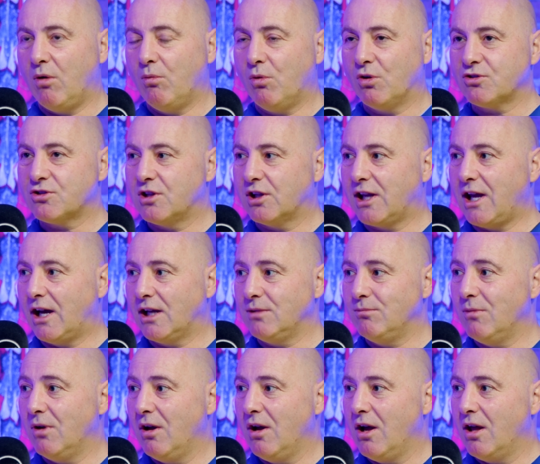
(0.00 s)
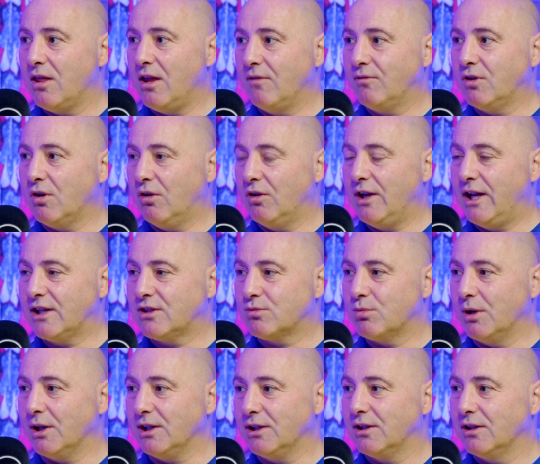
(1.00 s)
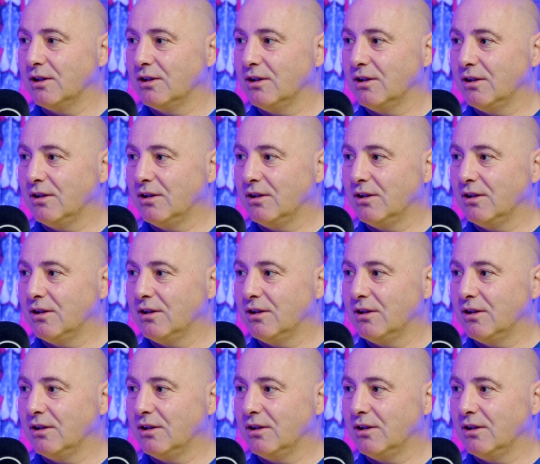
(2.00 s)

and what's the game they've got next week?